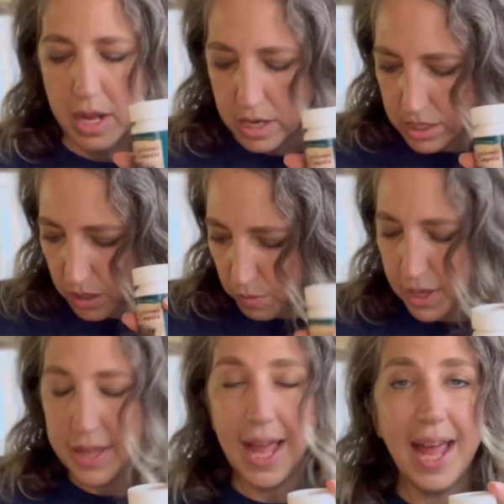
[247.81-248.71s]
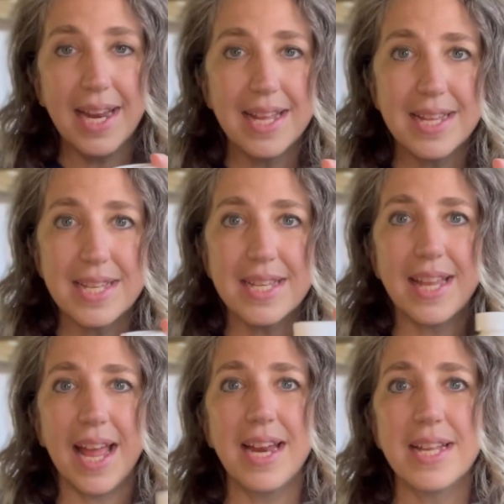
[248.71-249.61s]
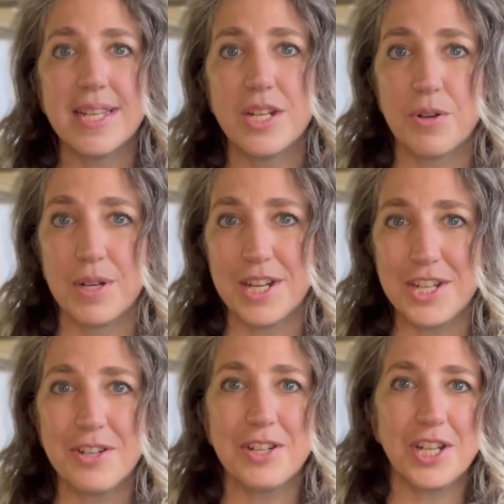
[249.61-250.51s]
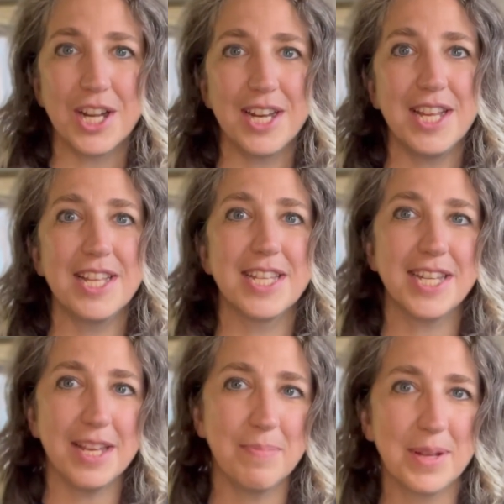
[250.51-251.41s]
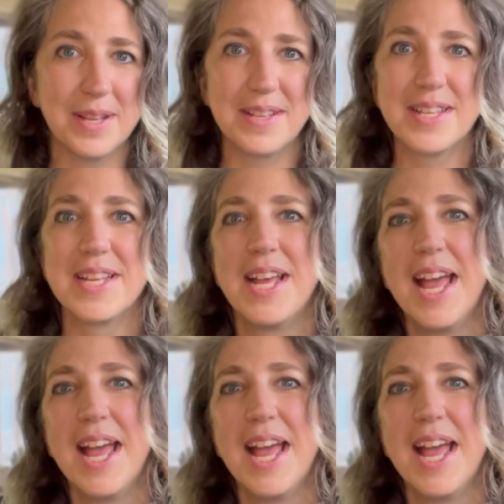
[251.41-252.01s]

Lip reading: So what that is a traditional Chinese tea pills.